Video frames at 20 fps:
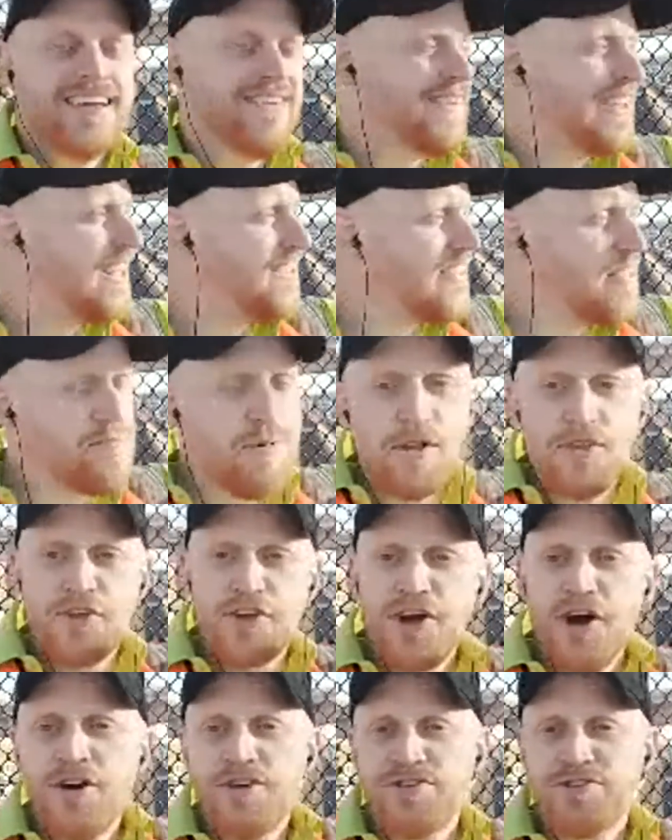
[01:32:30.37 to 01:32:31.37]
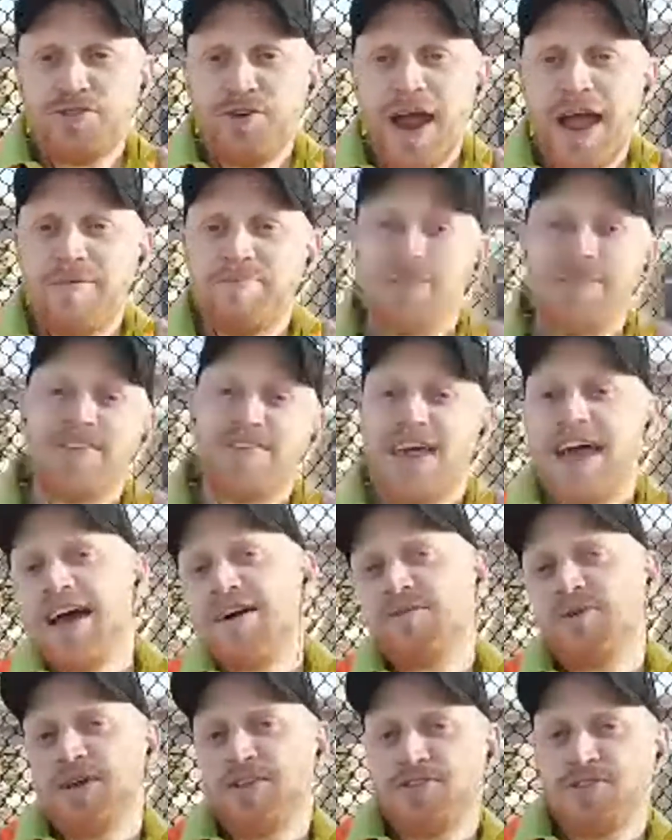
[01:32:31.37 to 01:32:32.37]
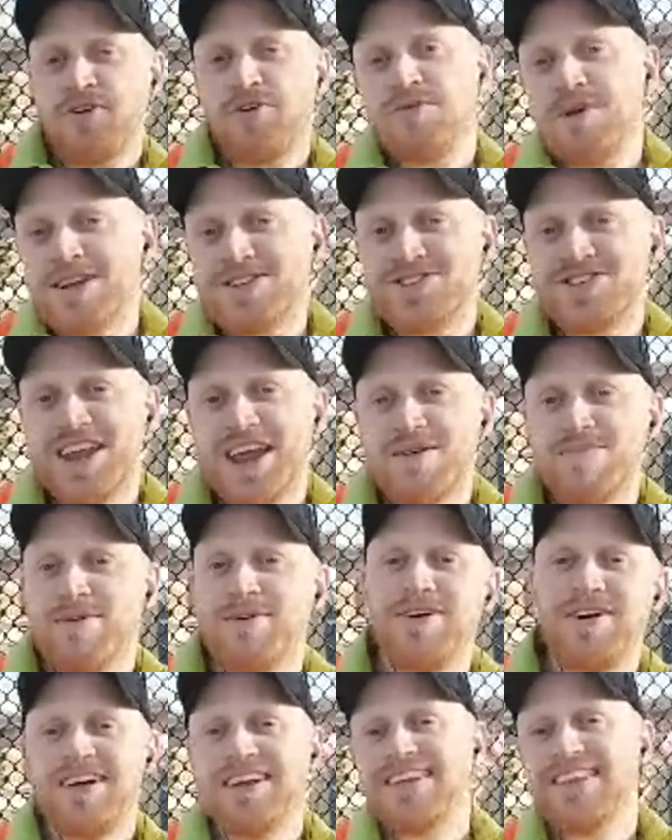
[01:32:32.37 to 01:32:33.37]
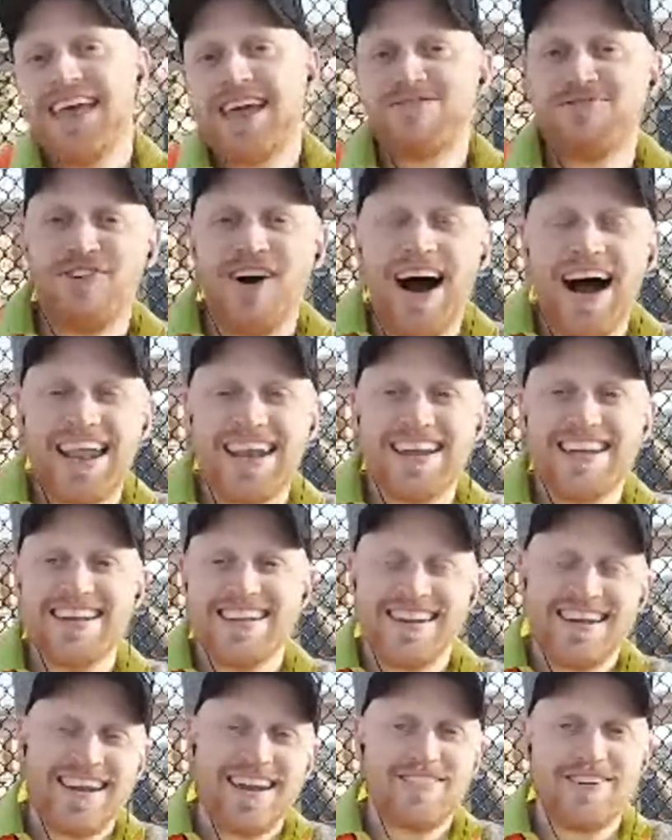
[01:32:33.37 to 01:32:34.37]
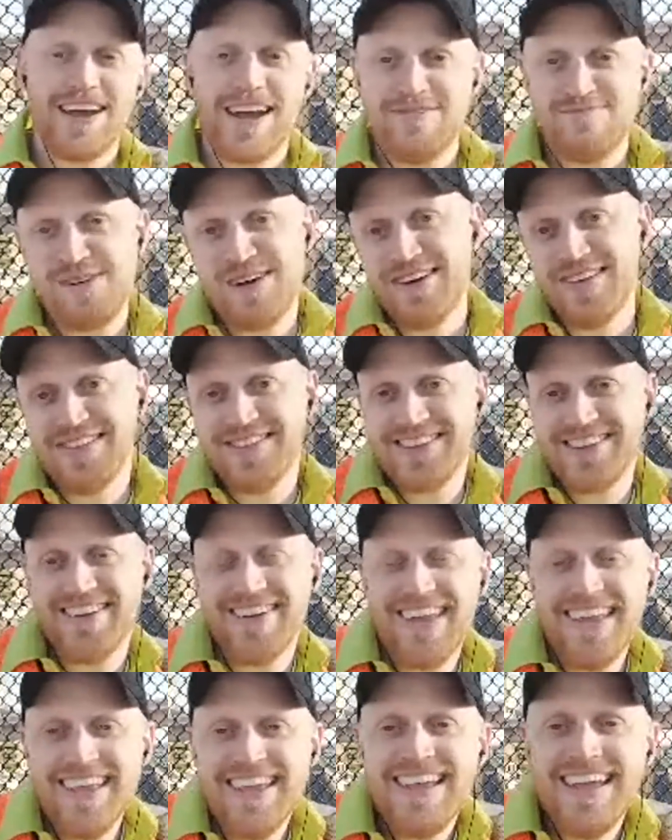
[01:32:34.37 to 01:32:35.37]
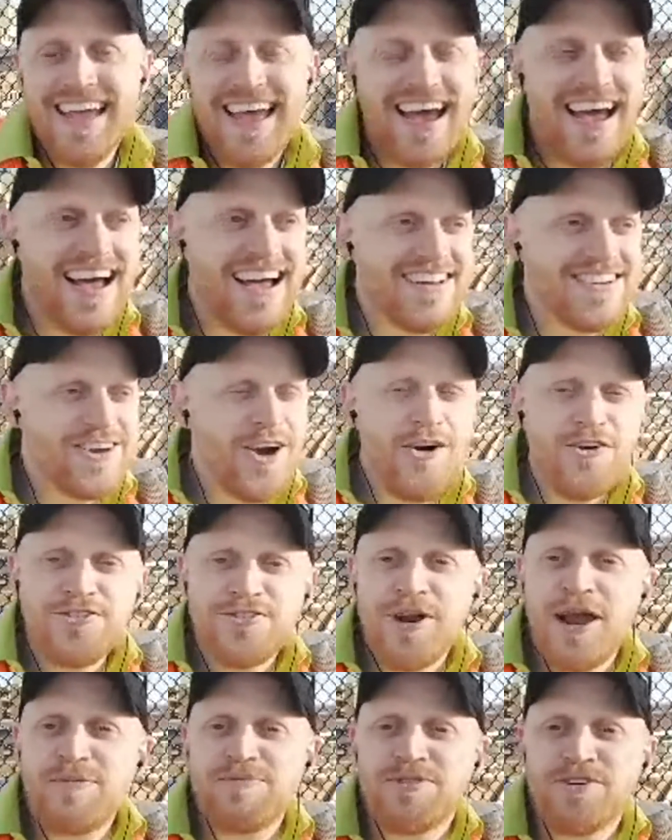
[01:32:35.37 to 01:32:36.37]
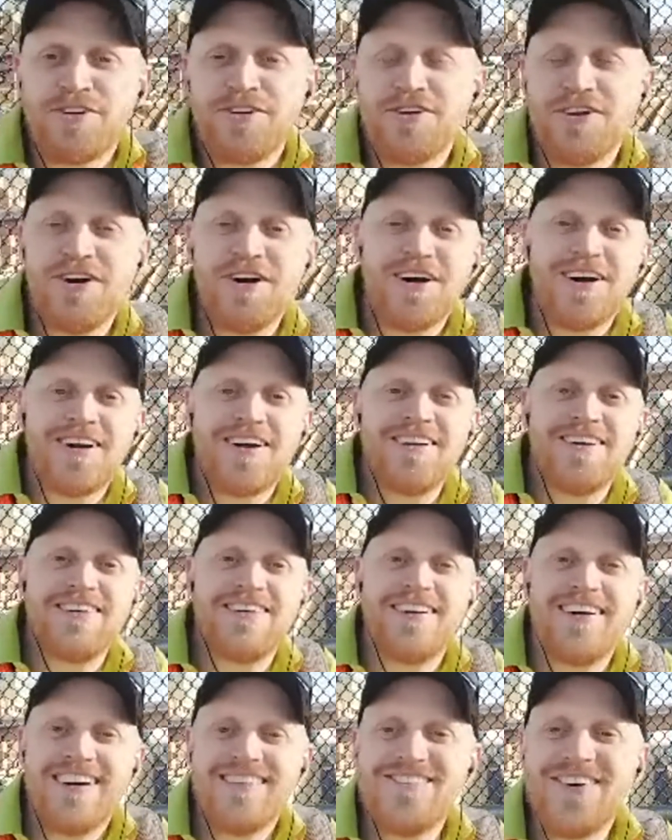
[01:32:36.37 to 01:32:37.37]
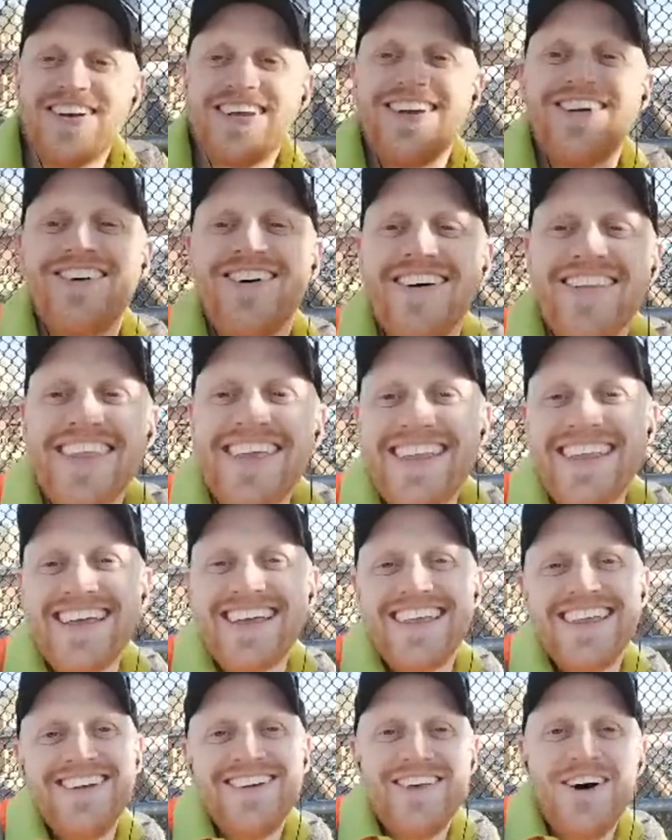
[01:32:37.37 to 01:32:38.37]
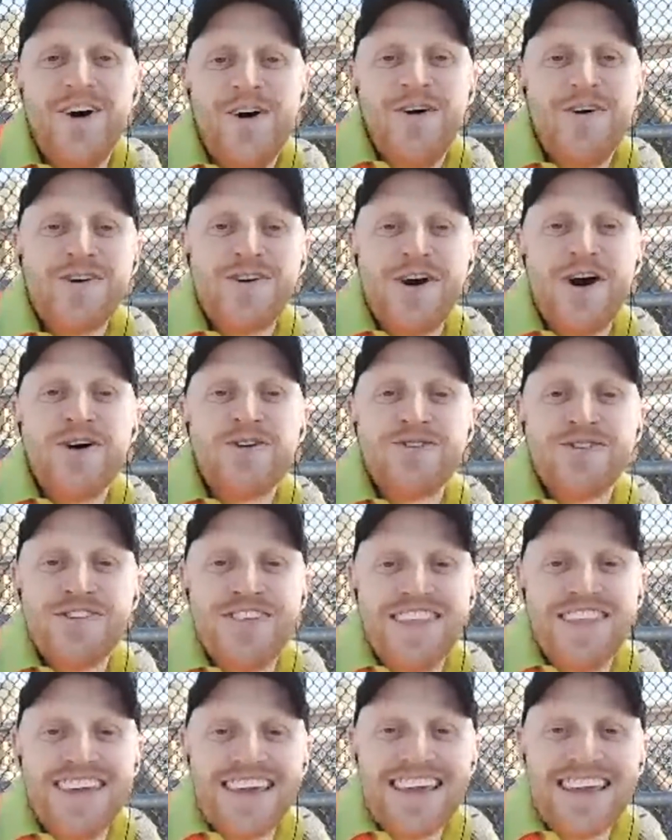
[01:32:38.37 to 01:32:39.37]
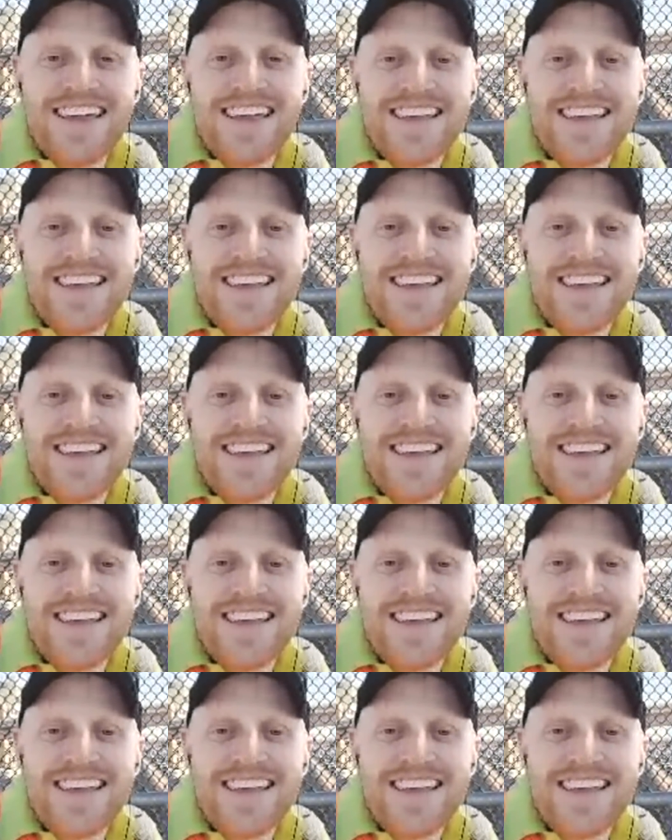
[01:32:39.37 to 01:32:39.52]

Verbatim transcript: because they built the ghost ramp, but then that went through a rich neighborhood and they fought it and it never got built. So, uh, ghost ramps are, are, are, pretty cool, and then the, you know the whole ghost thing.